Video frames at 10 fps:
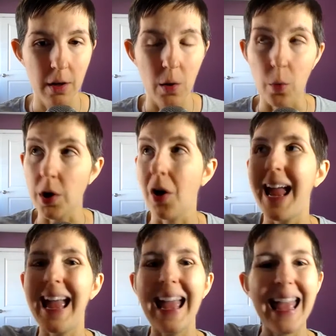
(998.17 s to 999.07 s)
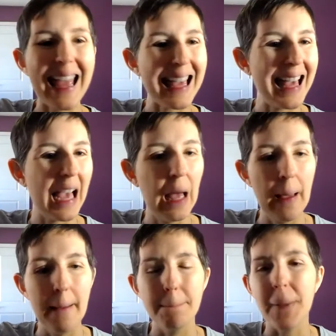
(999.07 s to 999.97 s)
where you're hanging
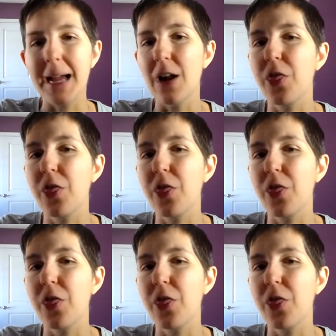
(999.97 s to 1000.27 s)
by a